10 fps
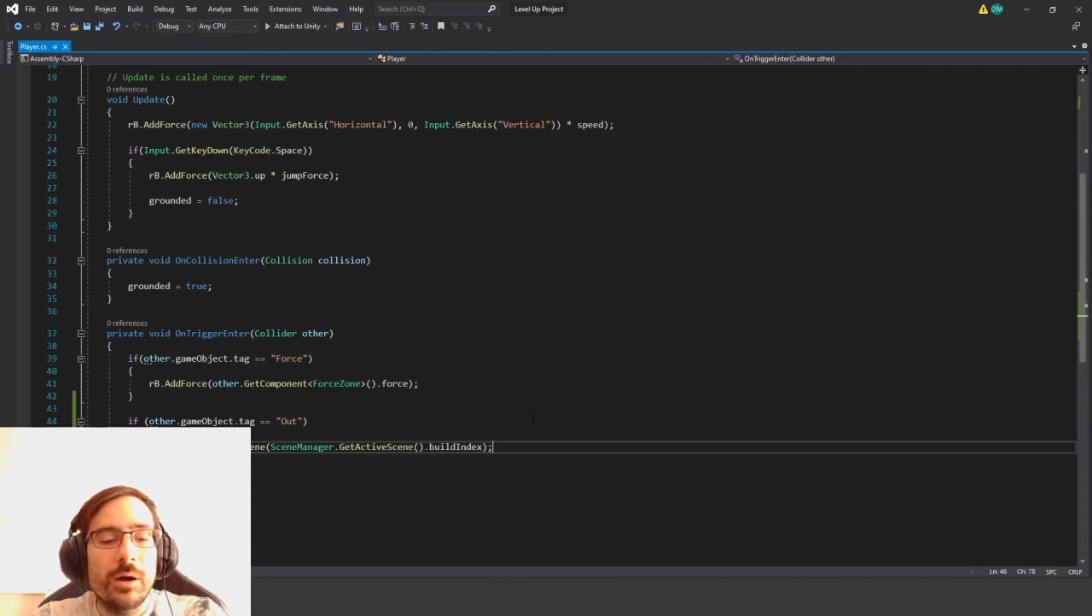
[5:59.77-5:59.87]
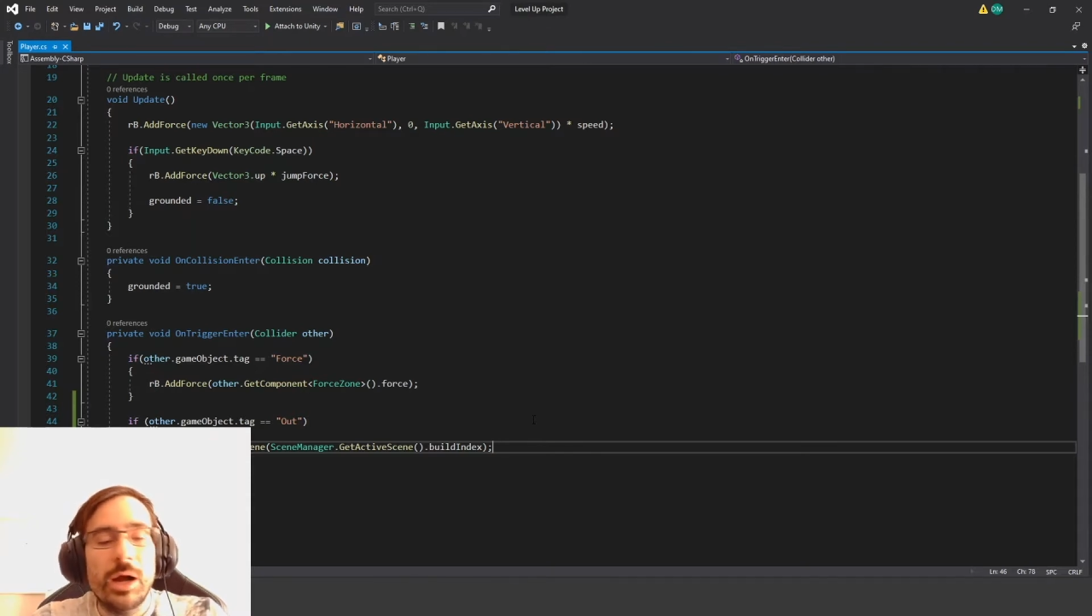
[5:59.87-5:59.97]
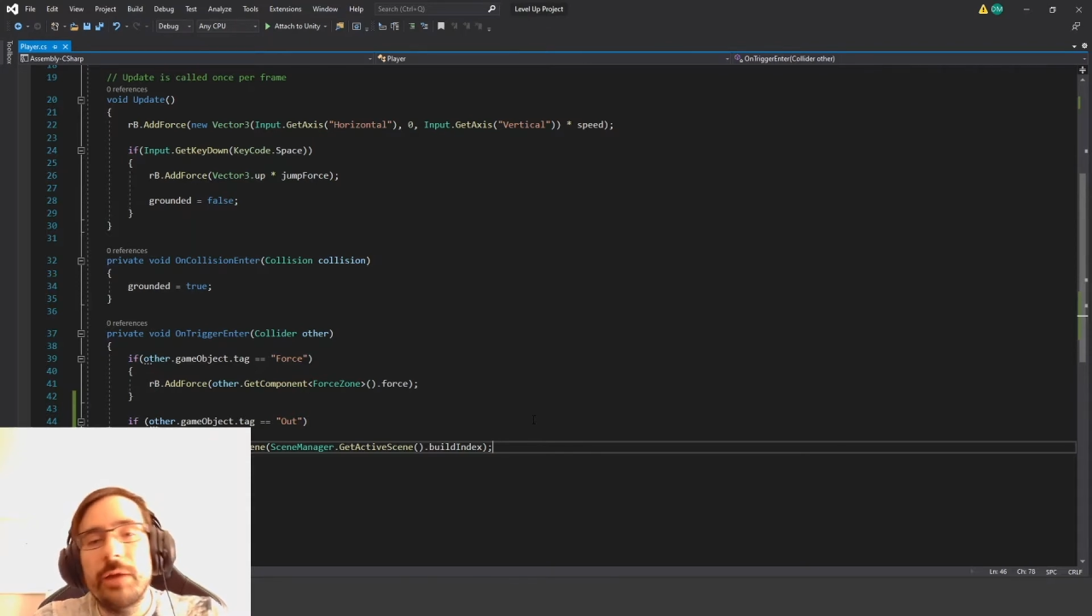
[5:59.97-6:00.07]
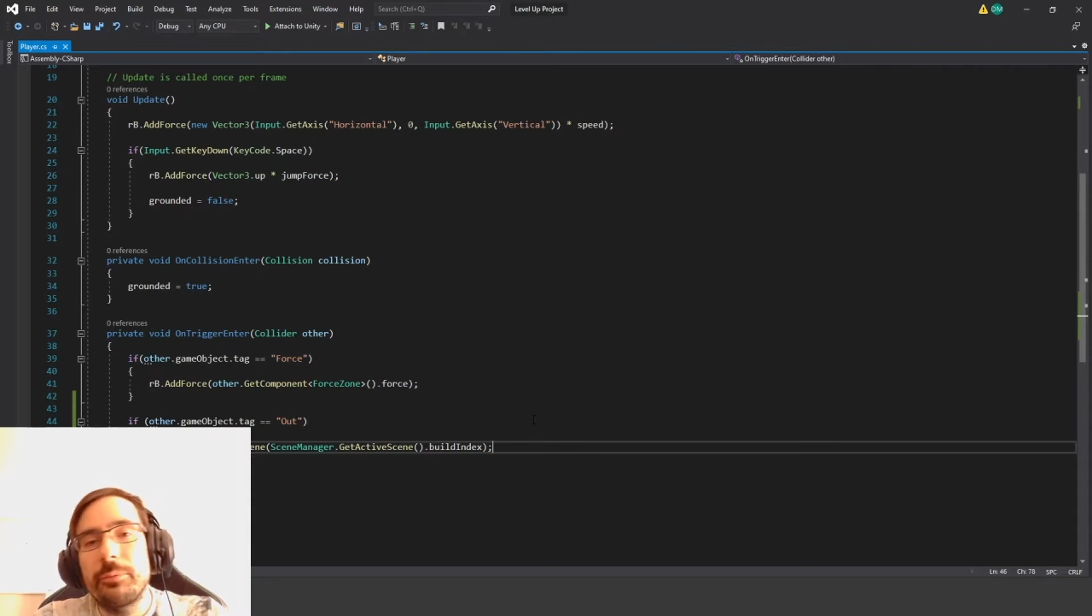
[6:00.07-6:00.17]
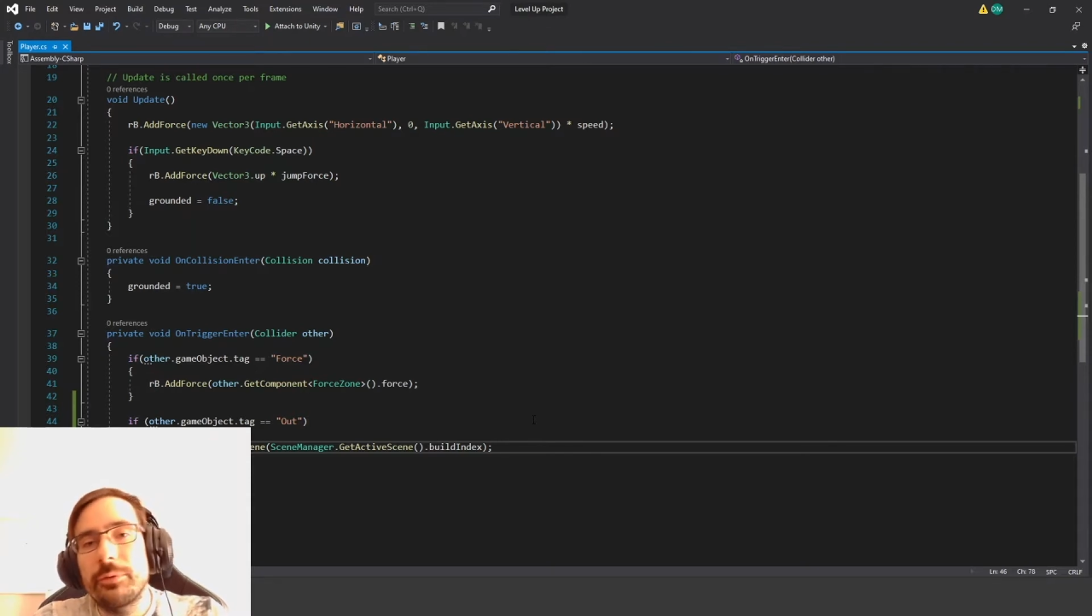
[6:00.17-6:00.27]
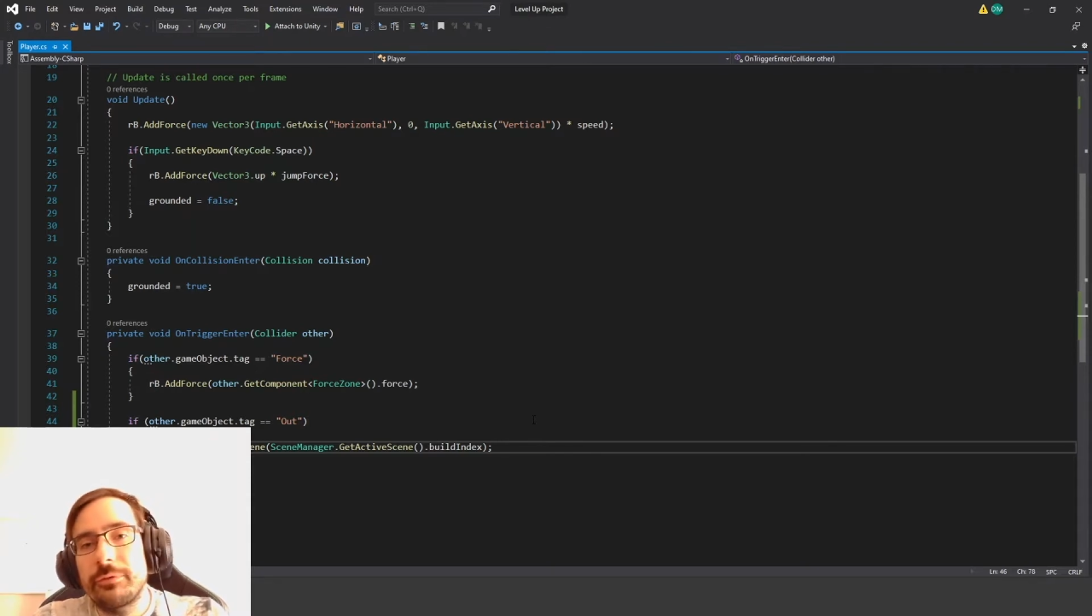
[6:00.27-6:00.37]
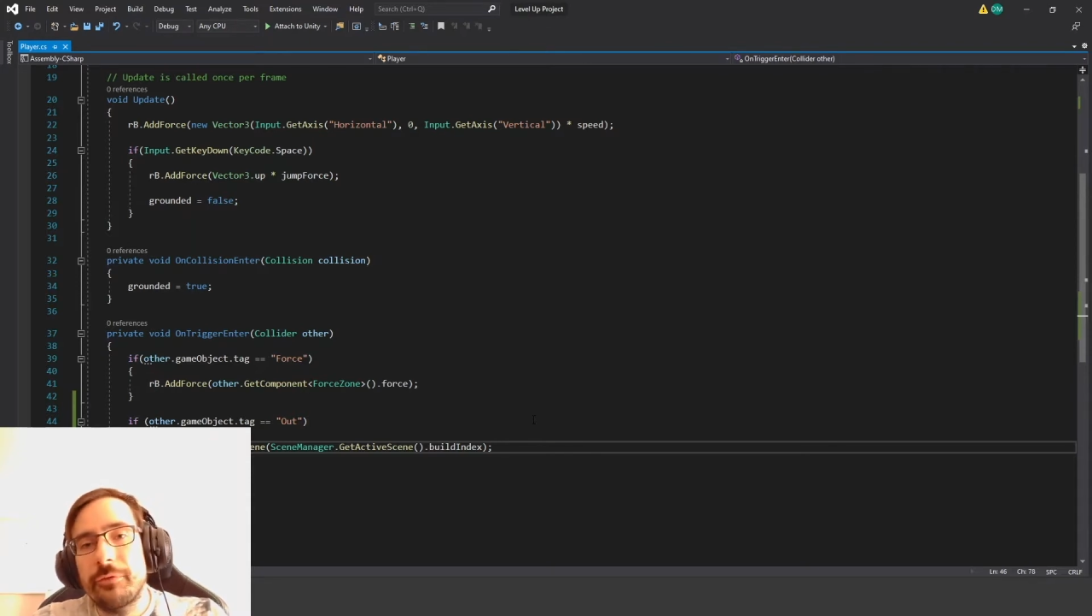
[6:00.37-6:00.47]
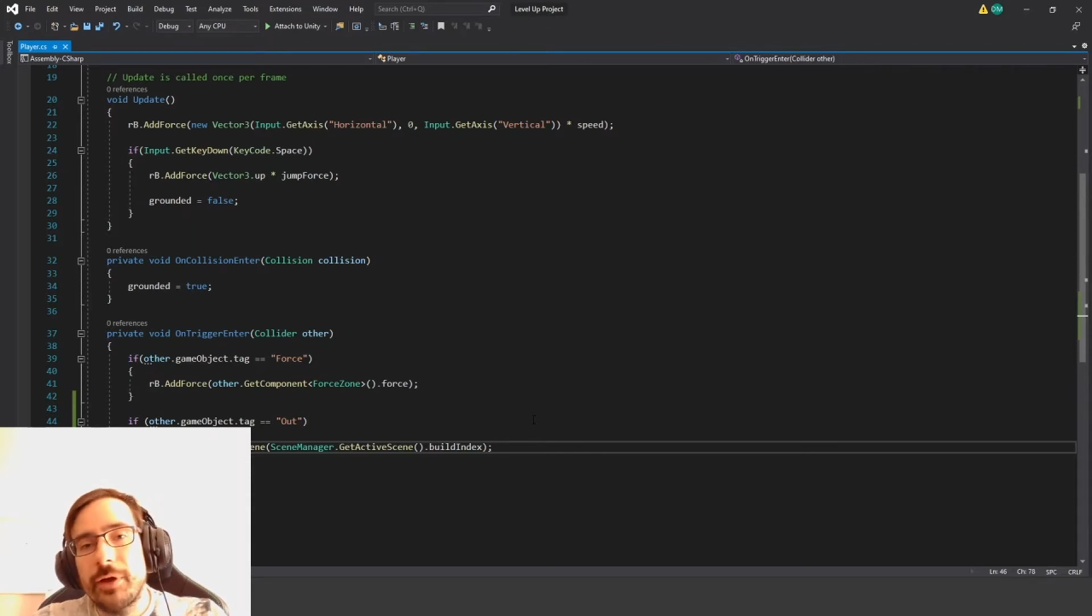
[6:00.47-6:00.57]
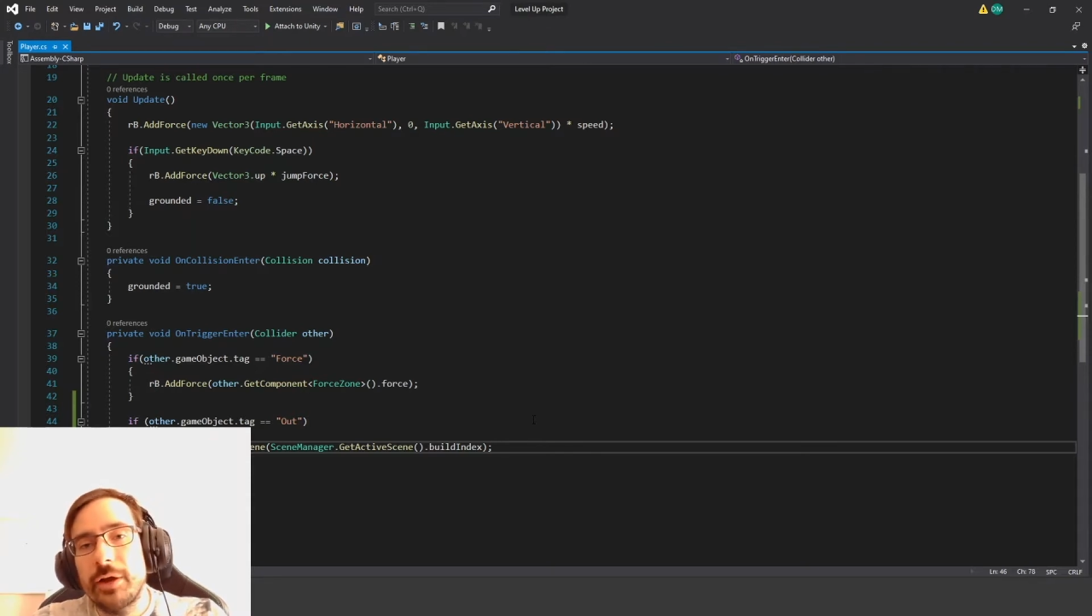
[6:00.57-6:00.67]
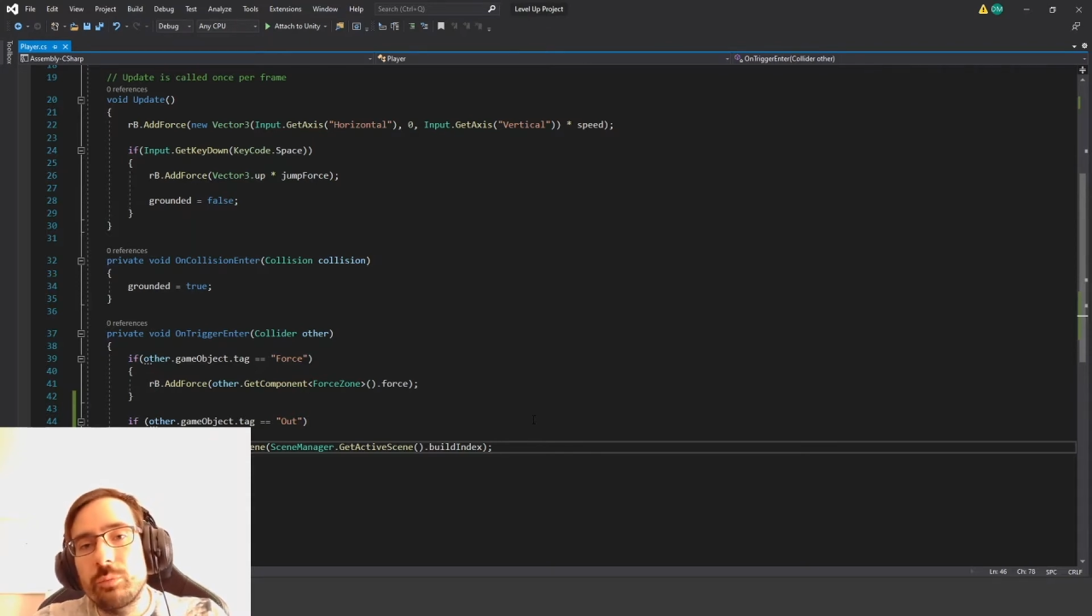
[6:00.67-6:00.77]
I want to
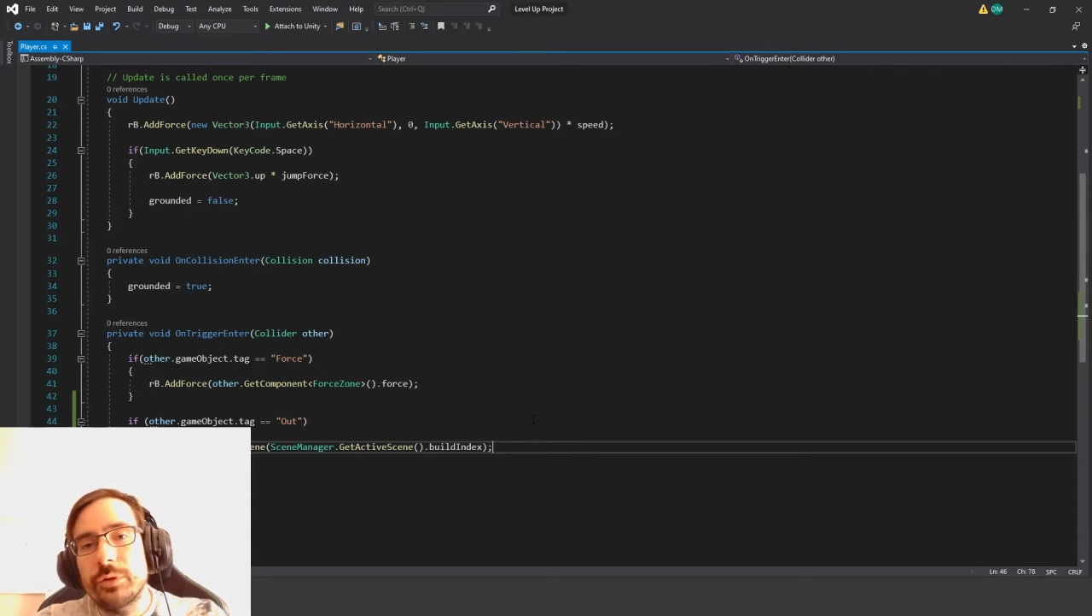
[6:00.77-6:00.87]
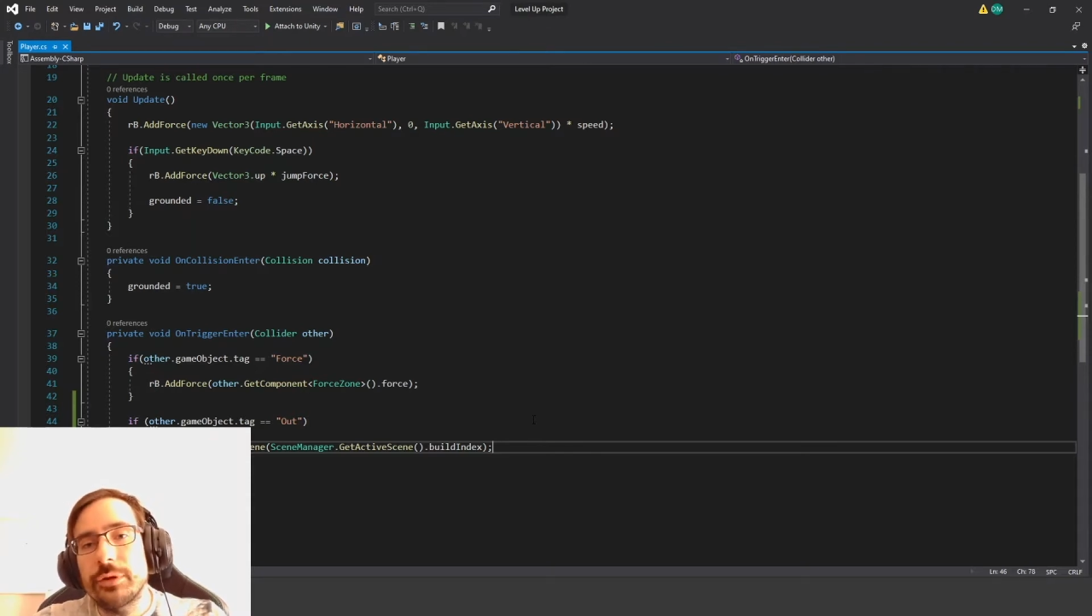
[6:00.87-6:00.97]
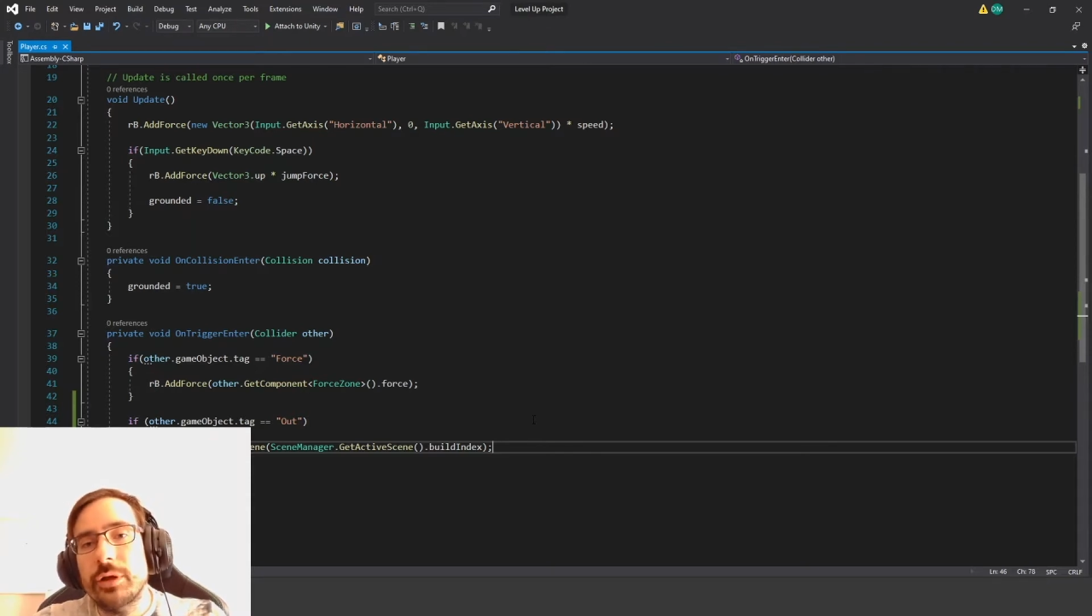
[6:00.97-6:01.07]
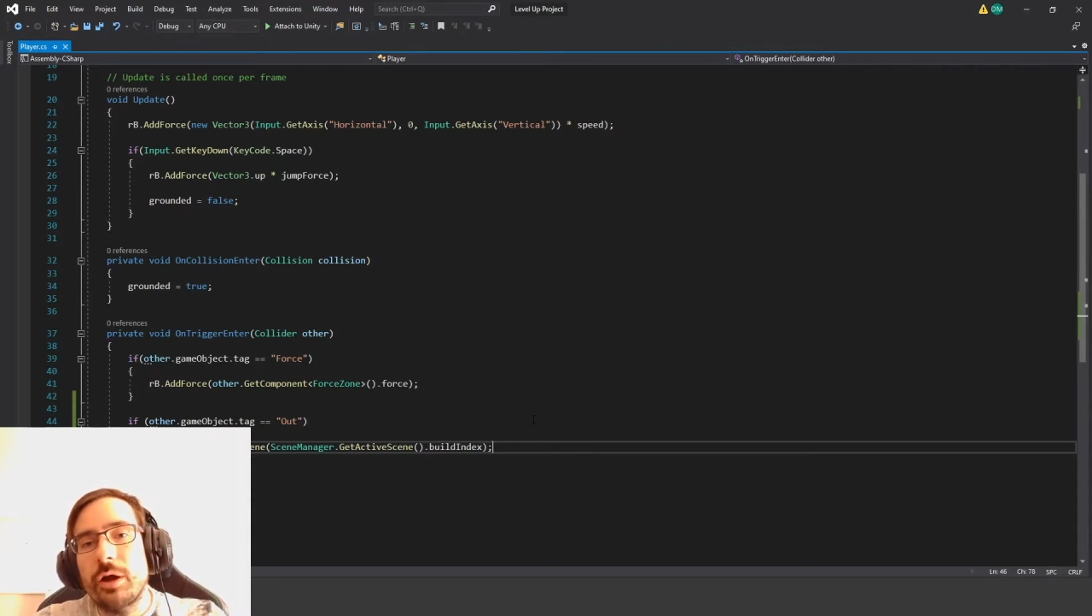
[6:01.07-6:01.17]
find what the